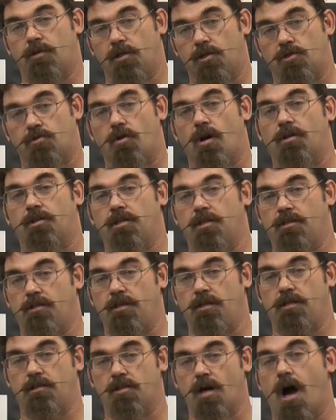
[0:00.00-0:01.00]
constructing
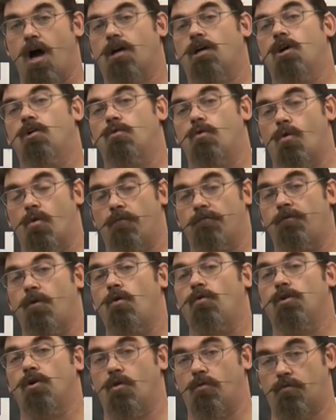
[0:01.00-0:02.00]
the taco or
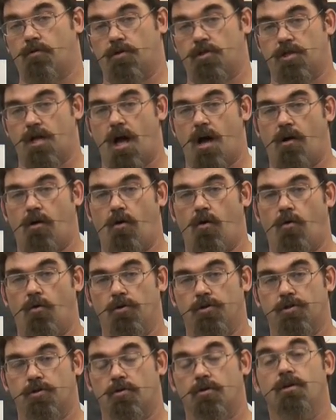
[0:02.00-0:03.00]
foldover style
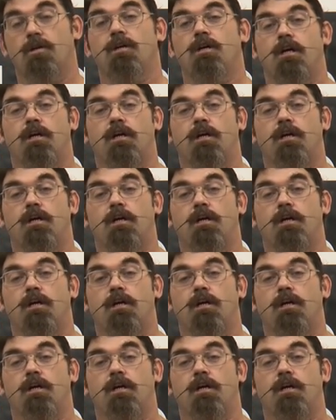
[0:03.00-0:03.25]
holster